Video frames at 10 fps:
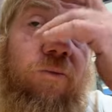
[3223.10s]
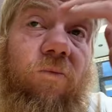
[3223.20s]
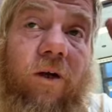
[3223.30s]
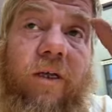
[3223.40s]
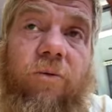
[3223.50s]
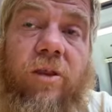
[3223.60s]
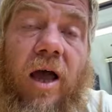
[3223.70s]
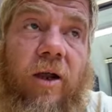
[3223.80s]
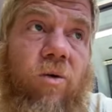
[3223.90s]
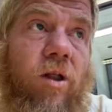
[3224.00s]
working with
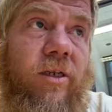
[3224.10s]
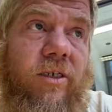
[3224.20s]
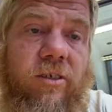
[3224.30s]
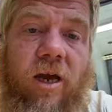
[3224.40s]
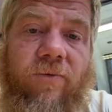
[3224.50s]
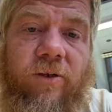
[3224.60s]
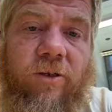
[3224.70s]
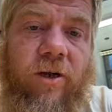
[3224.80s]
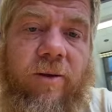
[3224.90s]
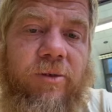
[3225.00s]
high quality stuff and
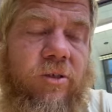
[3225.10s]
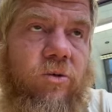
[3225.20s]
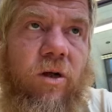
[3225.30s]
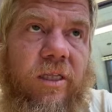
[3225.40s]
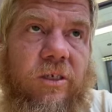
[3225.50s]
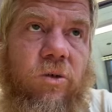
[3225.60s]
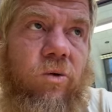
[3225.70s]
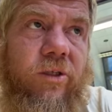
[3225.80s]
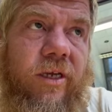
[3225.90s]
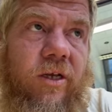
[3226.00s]
you're able to do all these
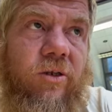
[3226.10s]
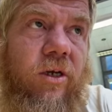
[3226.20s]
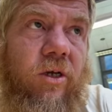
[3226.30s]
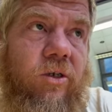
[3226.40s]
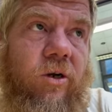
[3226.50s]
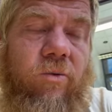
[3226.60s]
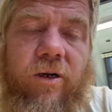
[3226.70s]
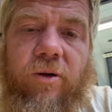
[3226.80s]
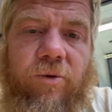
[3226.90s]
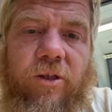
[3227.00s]
cool things. You're
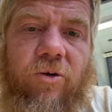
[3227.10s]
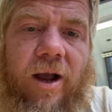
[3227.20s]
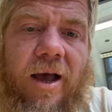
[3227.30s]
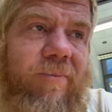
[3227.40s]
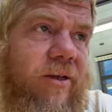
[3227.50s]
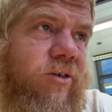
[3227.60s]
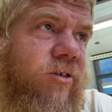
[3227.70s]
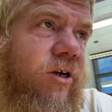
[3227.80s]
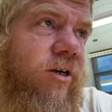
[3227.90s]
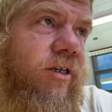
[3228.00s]
working with crap and you're
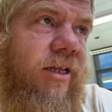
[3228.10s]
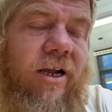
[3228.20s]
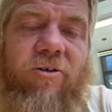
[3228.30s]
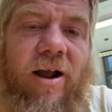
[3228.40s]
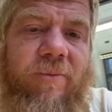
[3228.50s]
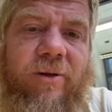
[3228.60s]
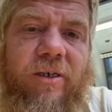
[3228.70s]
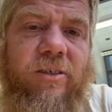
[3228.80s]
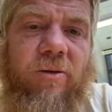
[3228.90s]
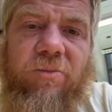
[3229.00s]
turning that crap
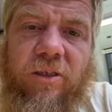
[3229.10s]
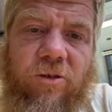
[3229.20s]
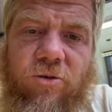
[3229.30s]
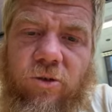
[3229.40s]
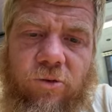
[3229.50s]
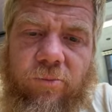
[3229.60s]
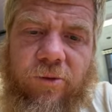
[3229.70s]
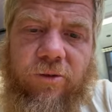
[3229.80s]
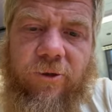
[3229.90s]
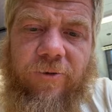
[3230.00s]
into something that's
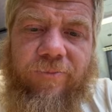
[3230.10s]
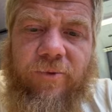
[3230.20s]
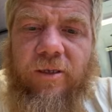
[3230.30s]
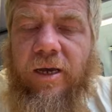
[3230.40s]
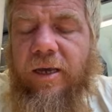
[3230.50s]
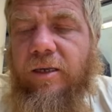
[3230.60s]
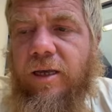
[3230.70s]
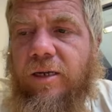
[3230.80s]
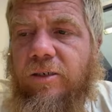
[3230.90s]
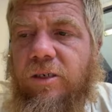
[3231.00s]
usable. Okay.
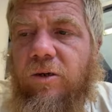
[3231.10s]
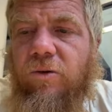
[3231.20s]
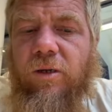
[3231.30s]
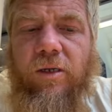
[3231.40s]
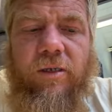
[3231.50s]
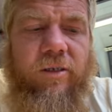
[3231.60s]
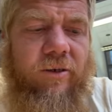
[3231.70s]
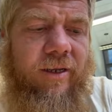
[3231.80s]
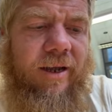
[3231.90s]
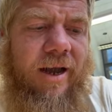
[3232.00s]
And so, you
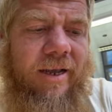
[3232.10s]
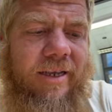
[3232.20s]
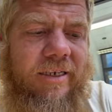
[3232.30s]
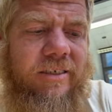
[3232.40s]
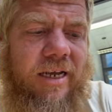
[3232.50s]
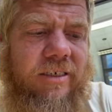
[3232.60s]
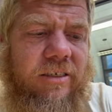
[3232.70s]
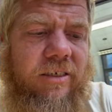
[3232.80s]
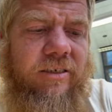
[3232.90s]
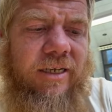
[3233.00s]
know, I guess that's
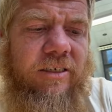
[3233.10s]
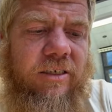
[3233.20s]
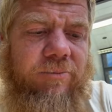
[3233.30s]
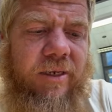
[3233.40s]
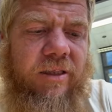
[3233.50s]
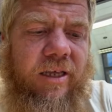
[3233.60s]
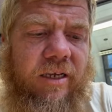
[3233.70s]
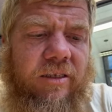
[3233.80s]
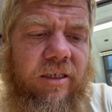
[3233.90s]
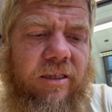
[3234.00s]
the, that's the big
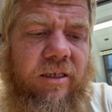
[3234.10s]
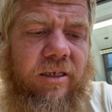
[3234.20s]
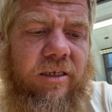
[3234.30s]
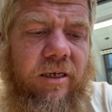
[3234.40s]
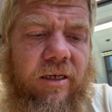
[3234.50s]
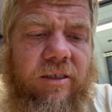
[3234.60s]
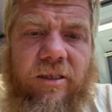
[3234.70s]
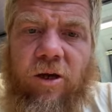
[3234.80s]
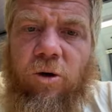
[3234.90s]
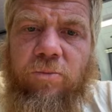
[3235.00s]
thing that the,
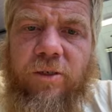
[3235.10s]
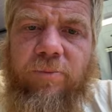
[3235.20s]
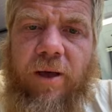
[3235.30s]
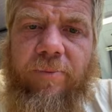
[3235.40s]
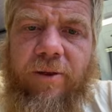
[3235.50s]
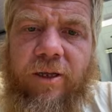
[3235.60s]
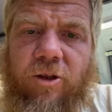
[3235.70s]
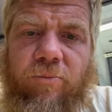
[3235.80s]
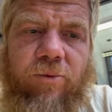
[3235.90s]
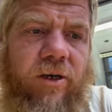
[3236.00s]
that the homeless
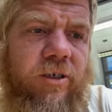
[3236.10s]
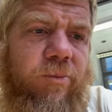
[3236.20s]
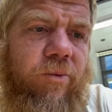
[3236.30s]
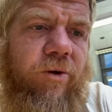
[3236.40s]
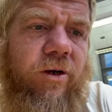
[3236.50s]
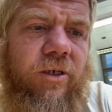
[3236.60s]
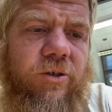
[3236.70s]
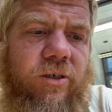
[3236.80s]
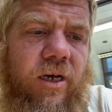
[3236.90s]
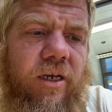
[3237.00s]
population brings. But we're
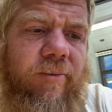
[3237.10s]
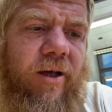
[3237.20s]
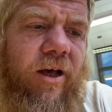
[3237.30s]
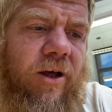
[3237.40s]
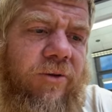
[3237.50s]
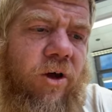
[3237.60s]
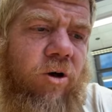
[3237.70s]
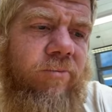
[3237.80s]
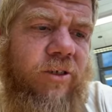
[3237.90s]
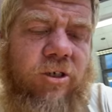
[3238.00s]
also talking about how the
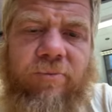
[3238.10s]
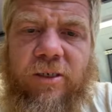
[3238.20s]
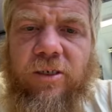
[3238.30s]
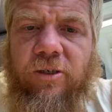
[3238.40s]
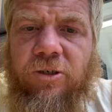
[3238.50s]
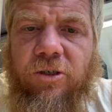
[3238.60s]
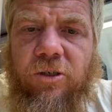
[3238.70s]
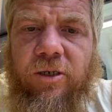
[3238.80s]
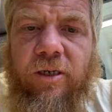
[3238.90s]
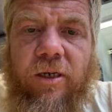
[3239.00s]
homeless are
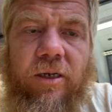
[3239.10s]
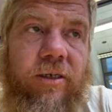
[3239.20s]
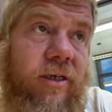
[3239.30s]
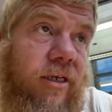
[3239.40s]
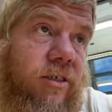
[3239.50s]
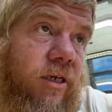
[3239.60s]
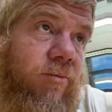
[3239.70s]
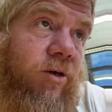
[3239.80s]
misunderstood. Yes, some